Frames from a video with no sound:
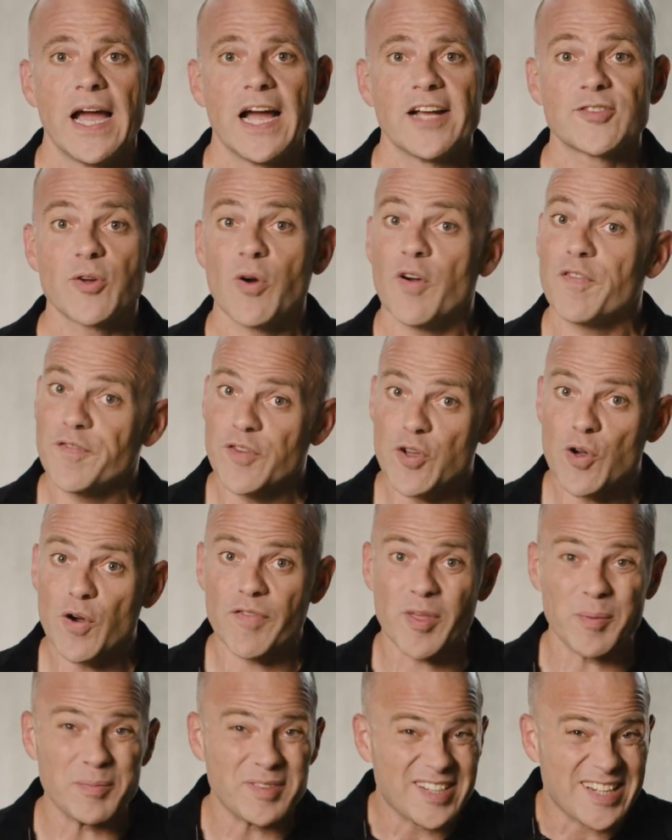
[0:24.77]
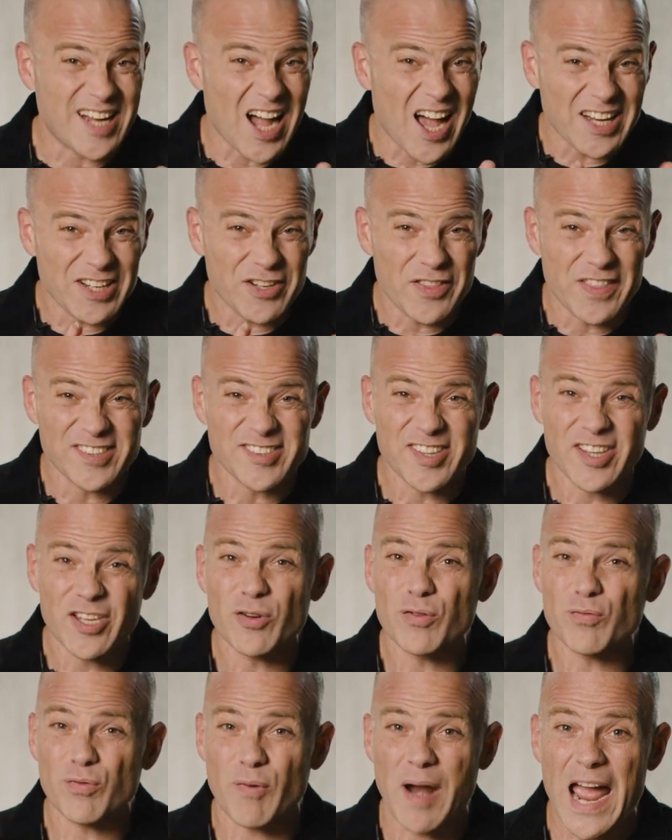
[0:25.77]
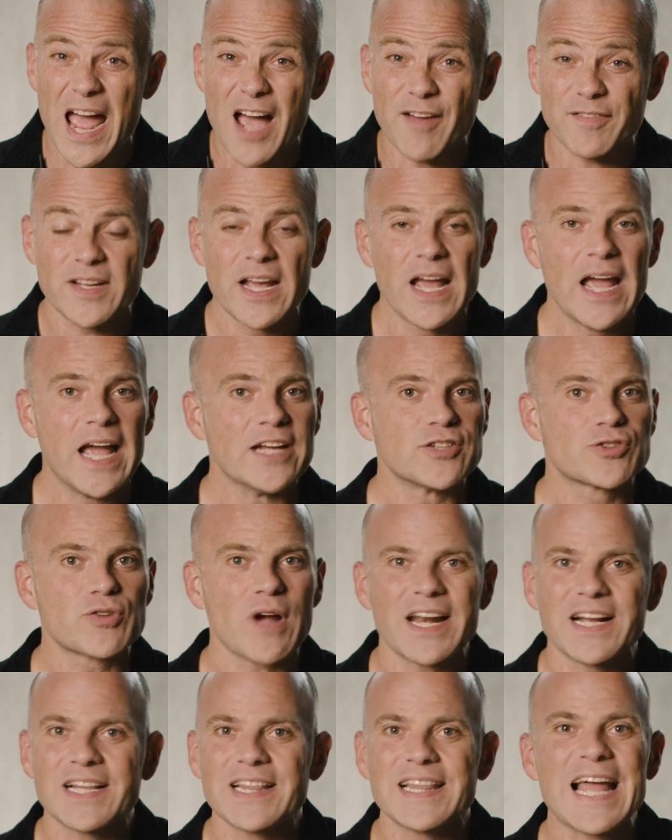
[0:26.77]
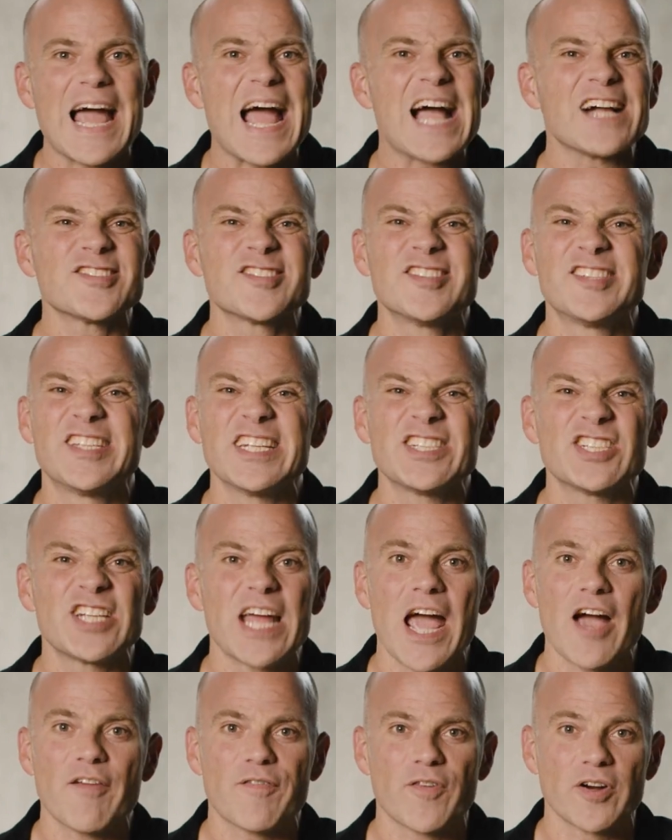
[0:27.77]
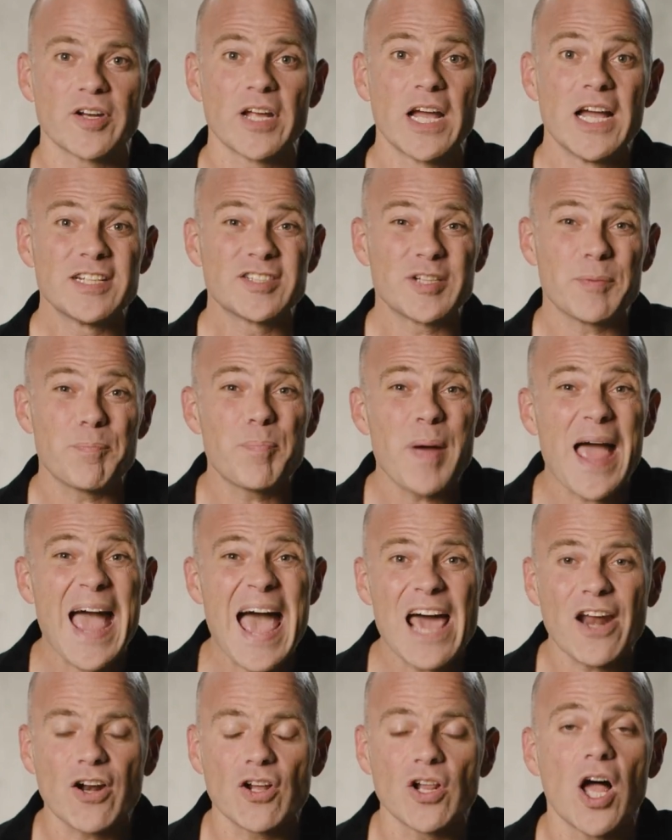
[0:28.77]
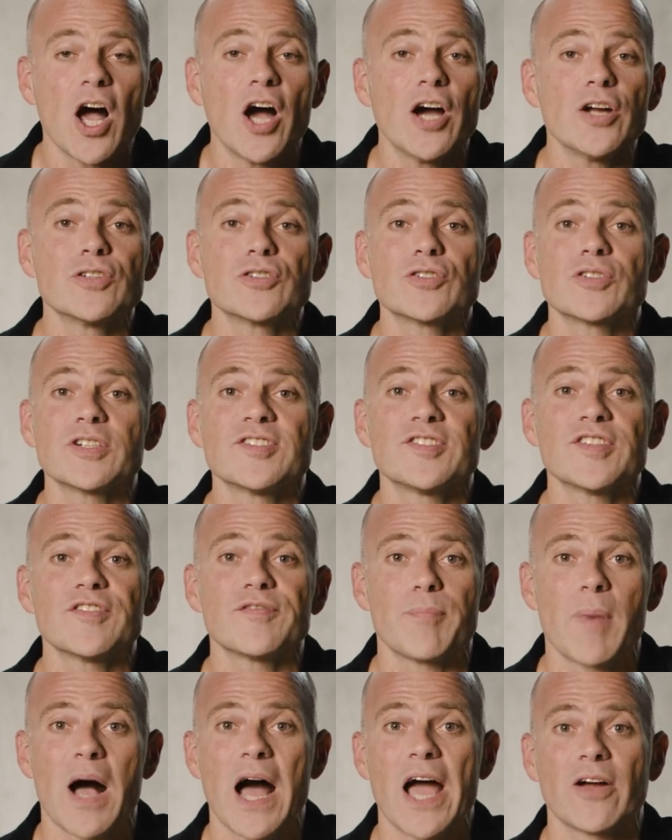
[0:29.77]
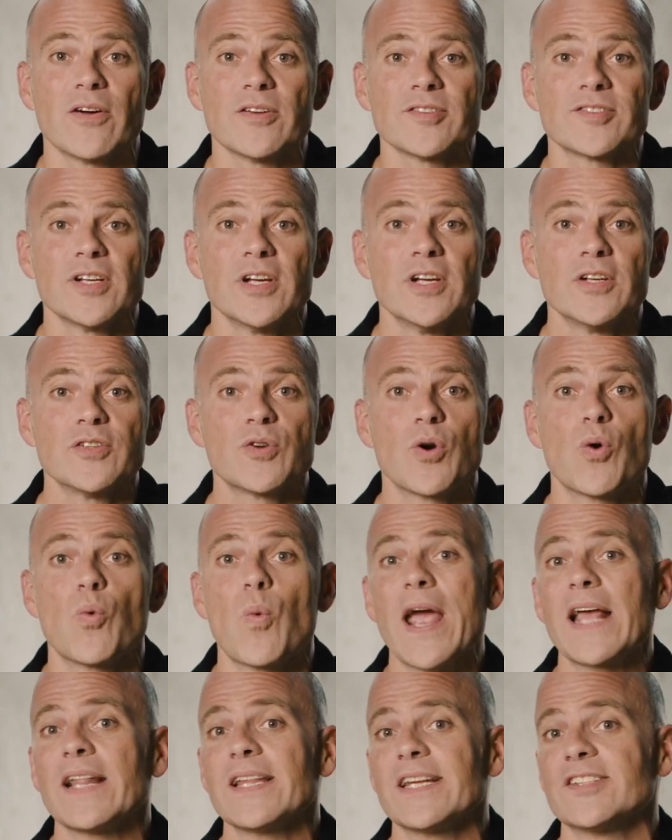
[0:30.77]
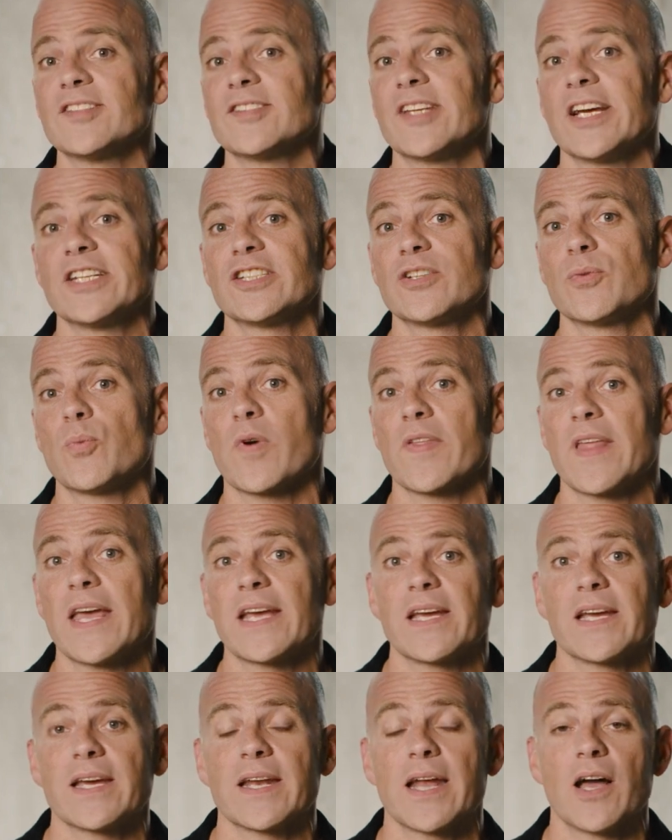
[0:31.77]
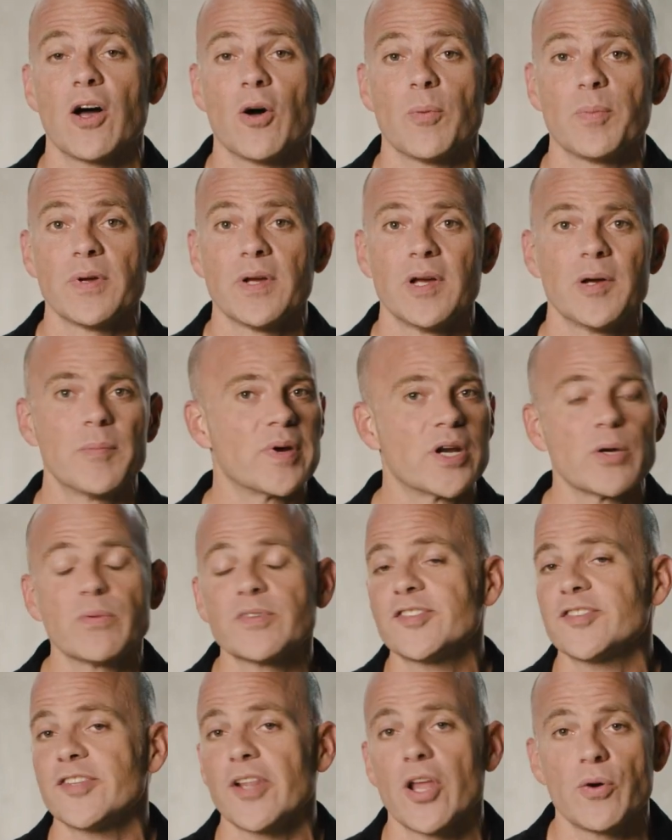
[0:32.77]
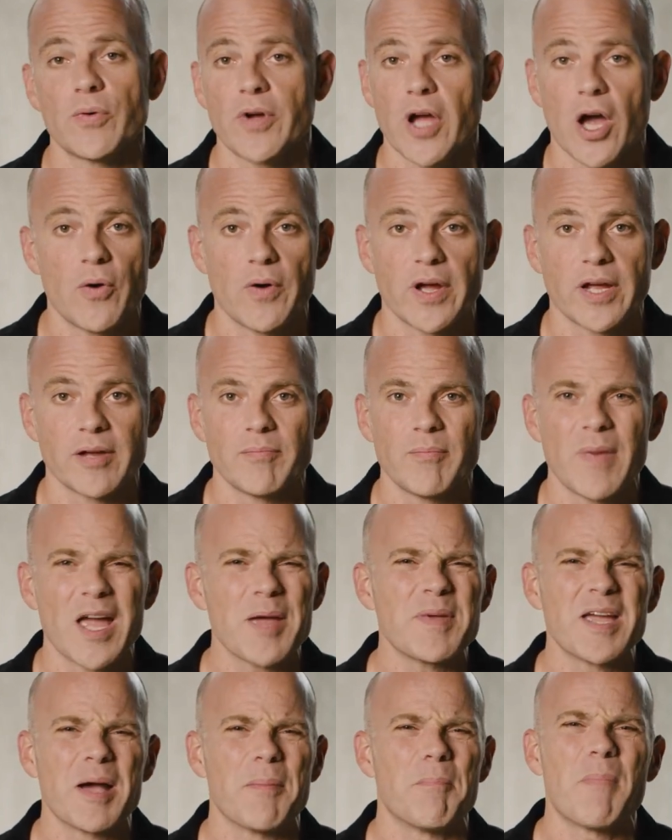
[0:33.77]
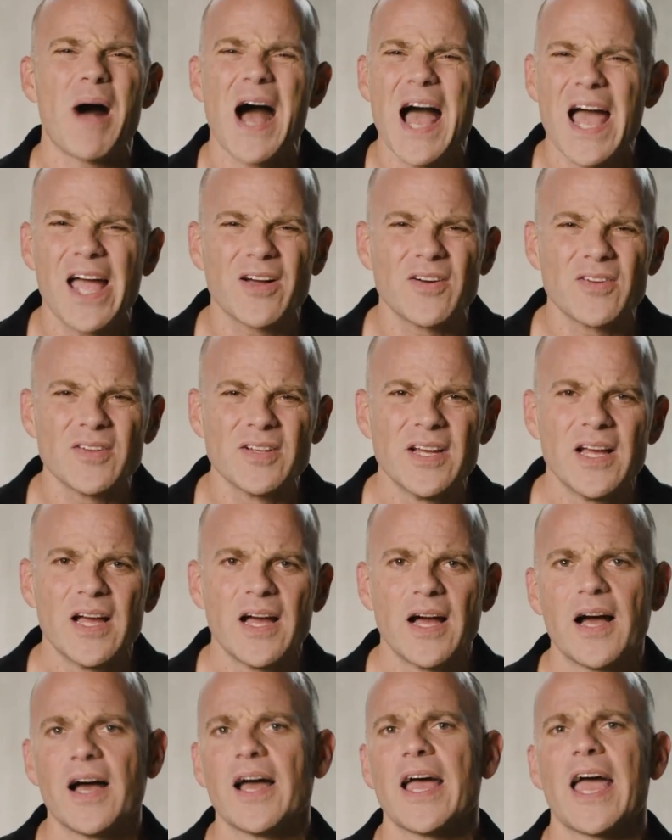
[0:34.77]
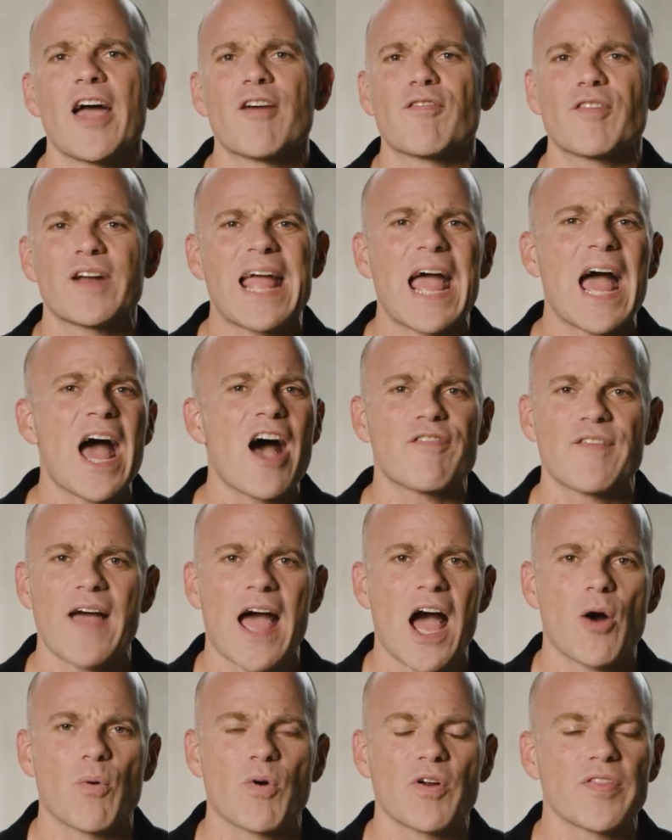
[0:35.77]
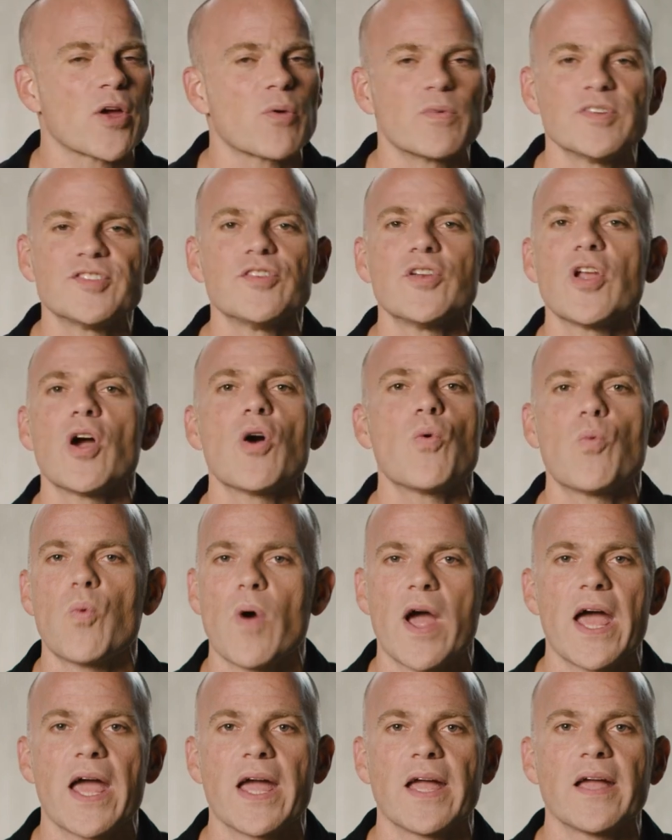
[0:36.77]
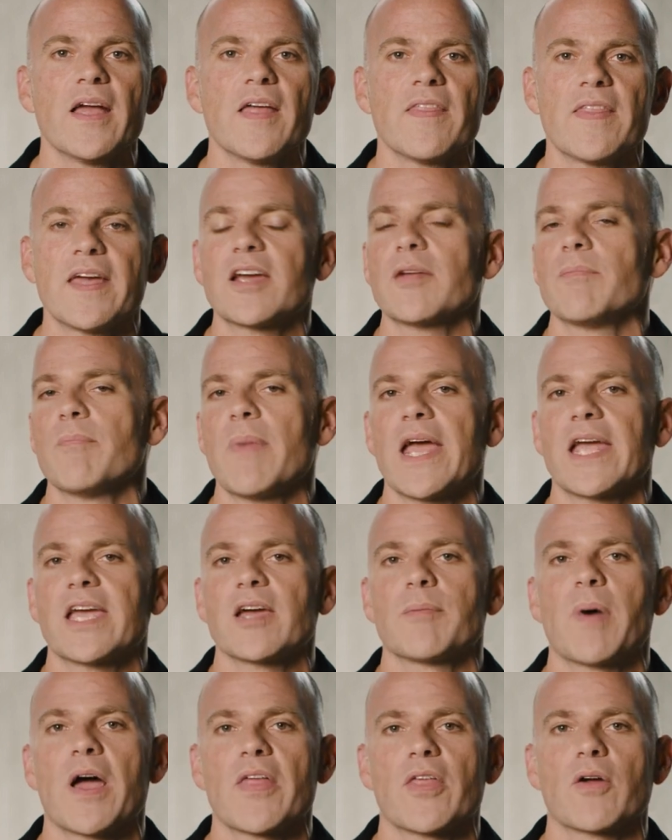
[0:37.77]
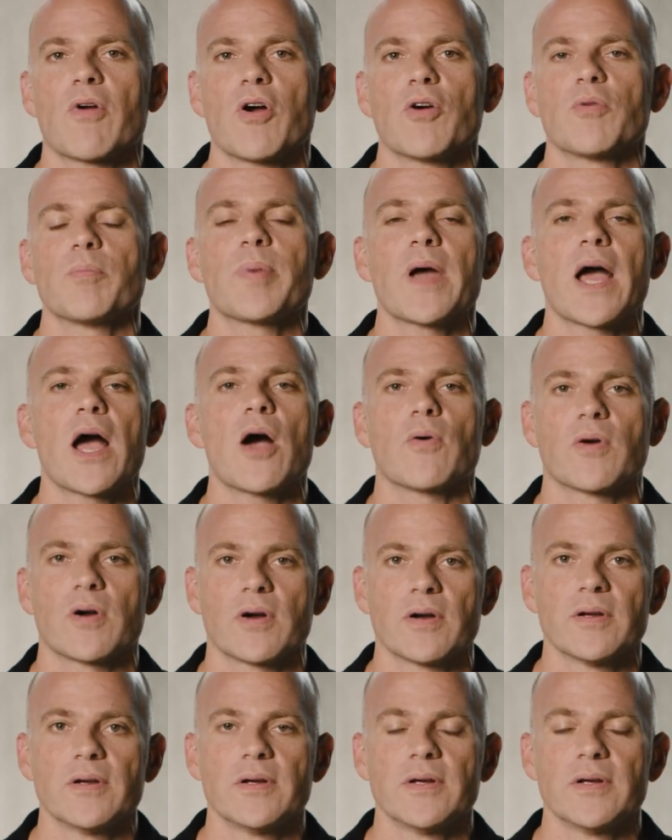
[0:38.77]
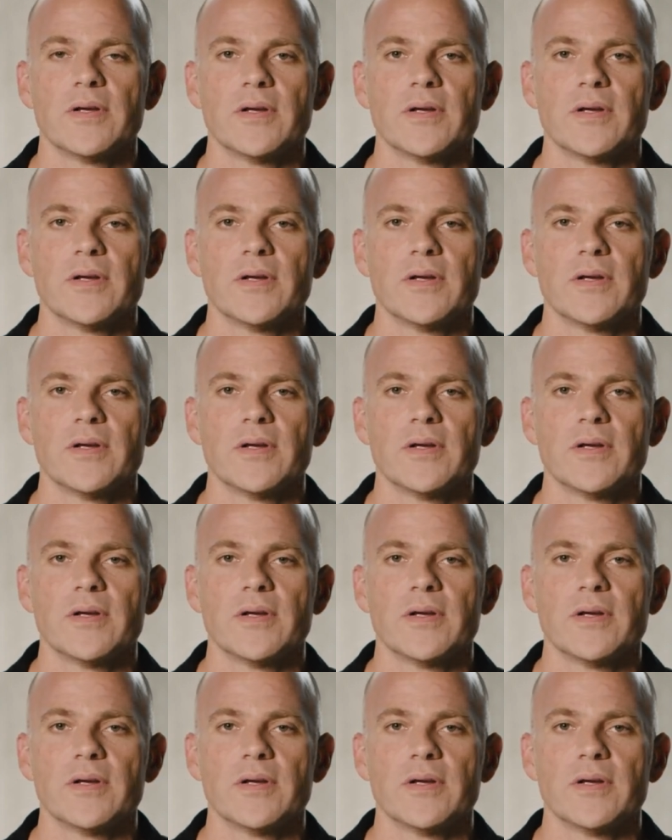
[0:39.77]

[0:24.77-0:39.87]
And so a few of them got into this little raft and tried a last-ditch effort to paddle hundreds of miles to a whaling station where they could get help. But it was slow going, maybe a mile every half hour. There was no way they could make it by their own power.